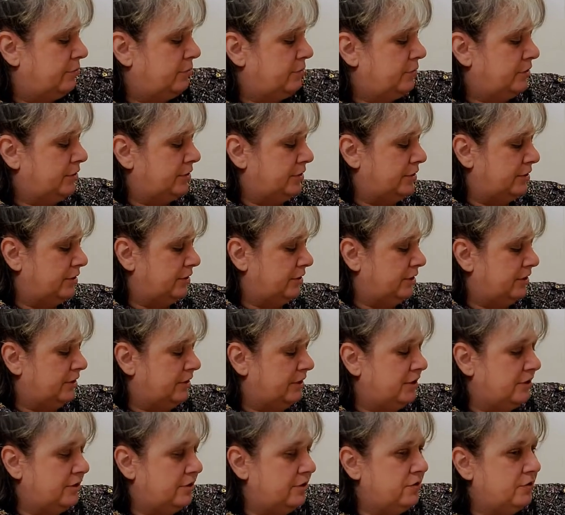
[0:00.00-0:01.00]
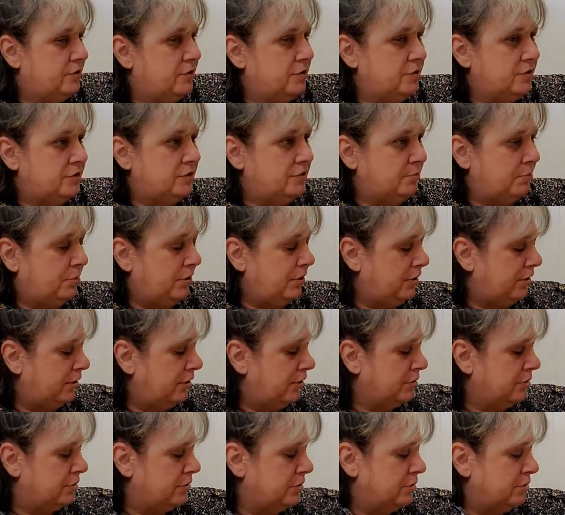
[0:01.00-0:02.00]
we're going to get down in there at the
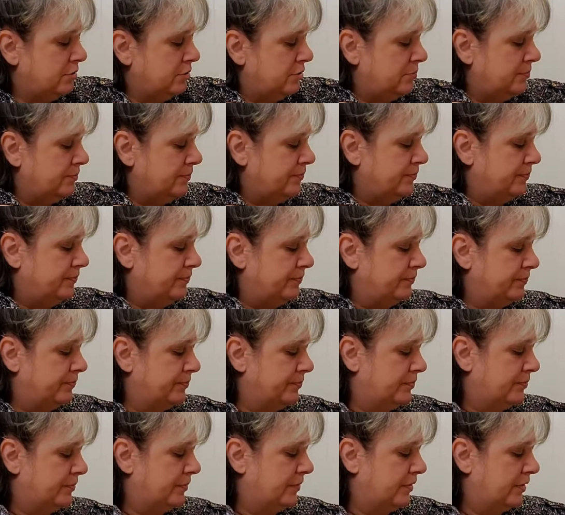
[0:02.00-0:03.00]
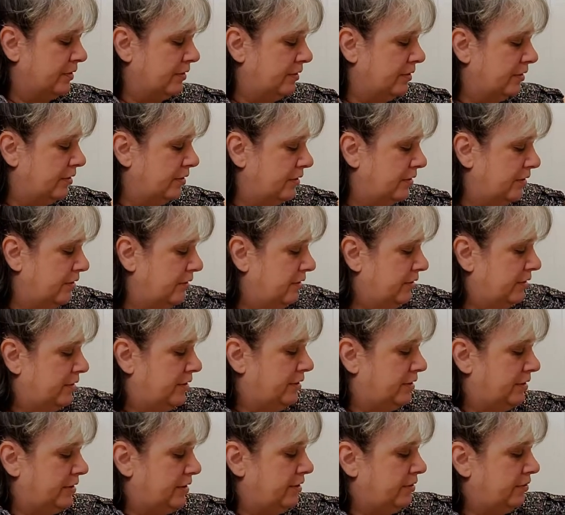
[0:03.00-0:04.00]
bottom
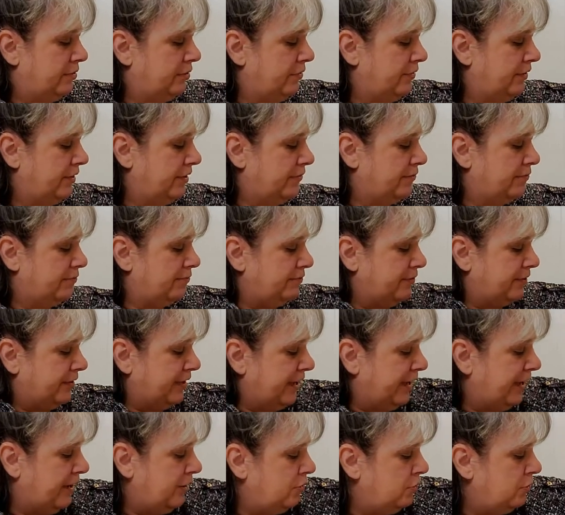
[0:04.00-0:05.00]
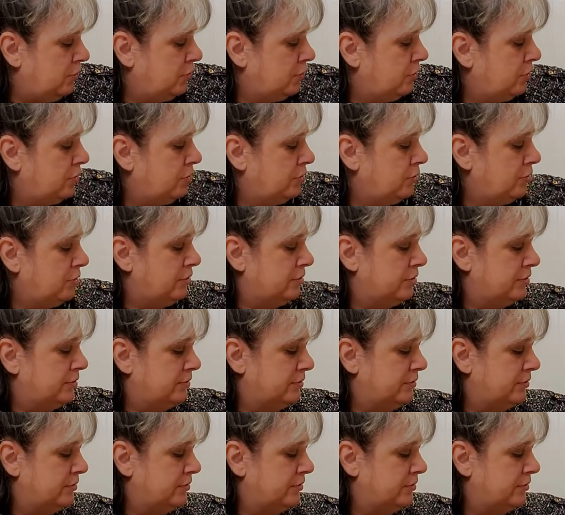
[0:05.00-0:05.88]
and get all that flour